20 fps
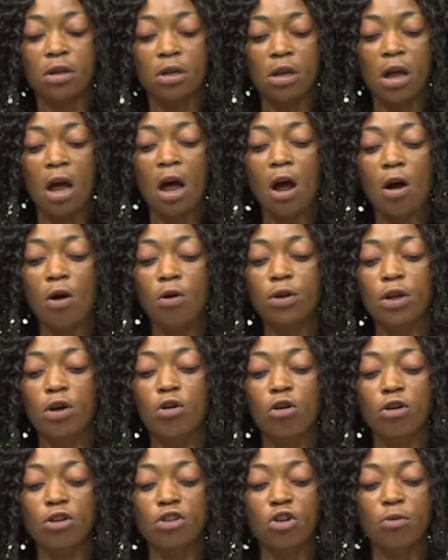how
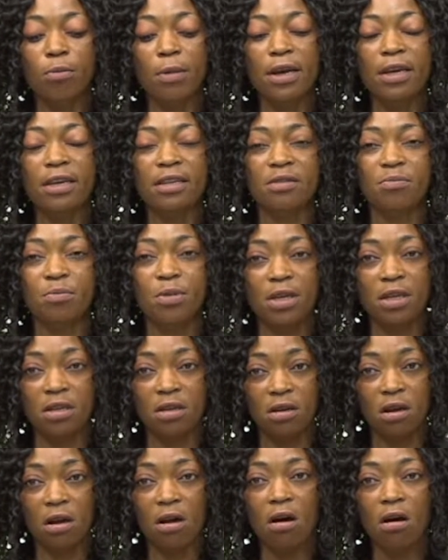the customer is
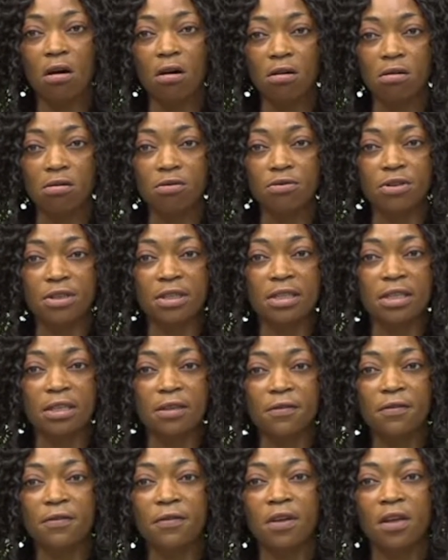being
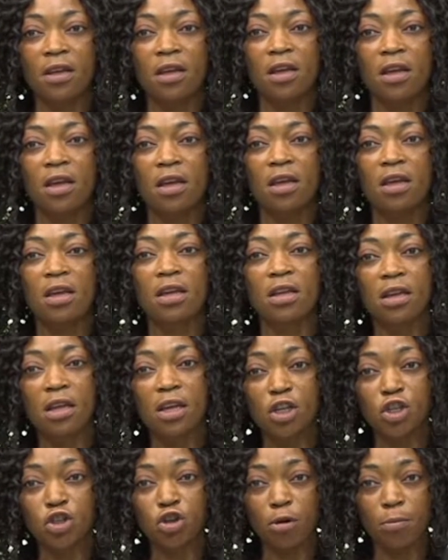received in
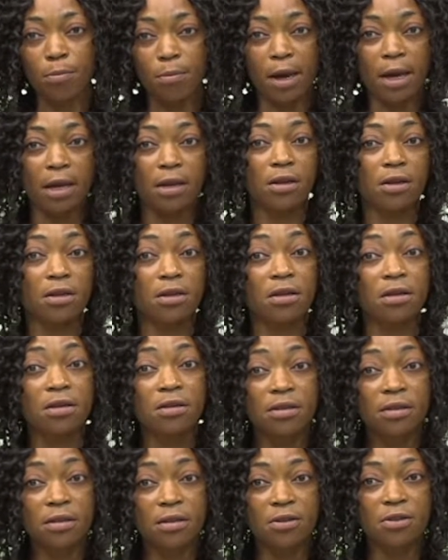a shop by
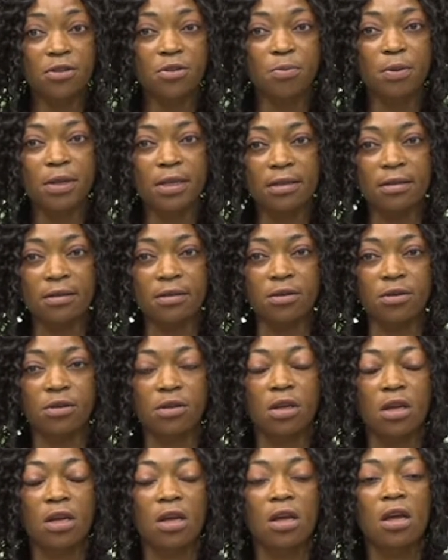the salesperson.
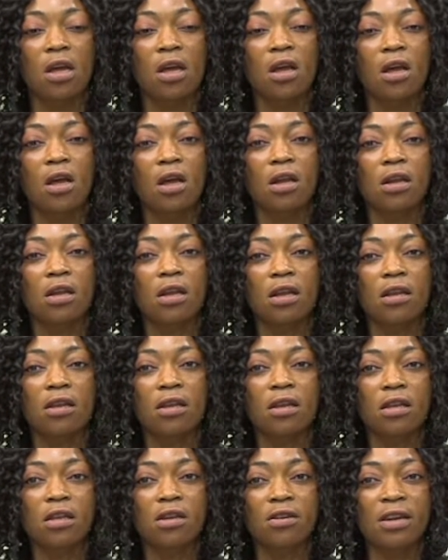
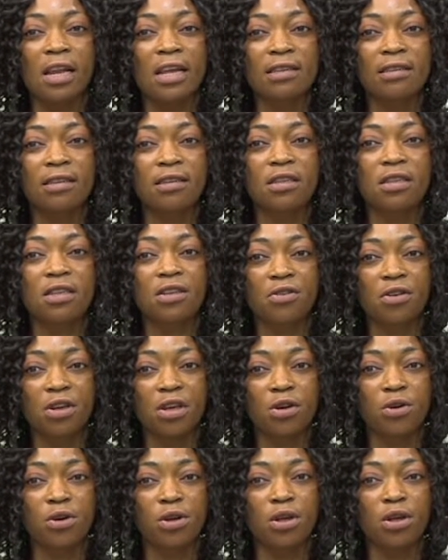Then lesson
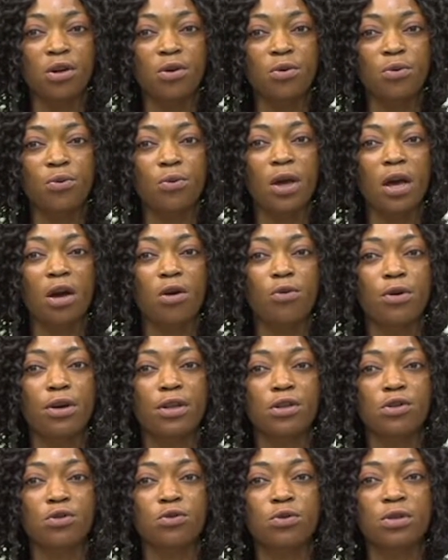3, we are
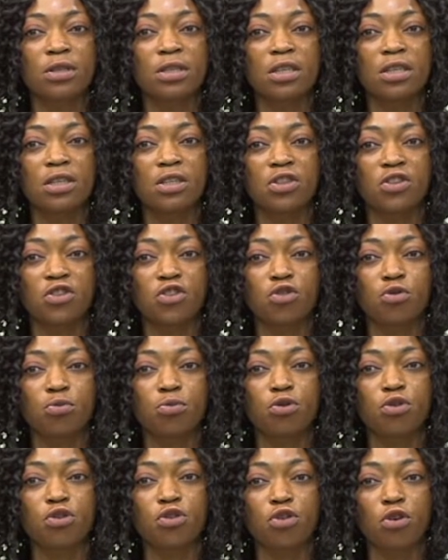going to see
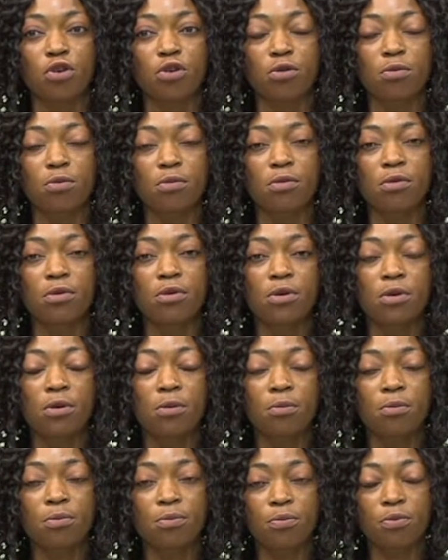distribution
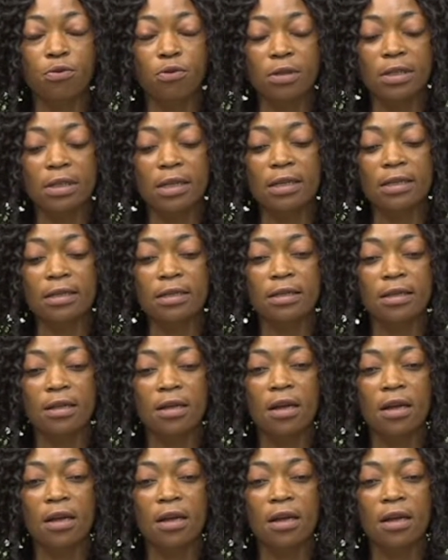process,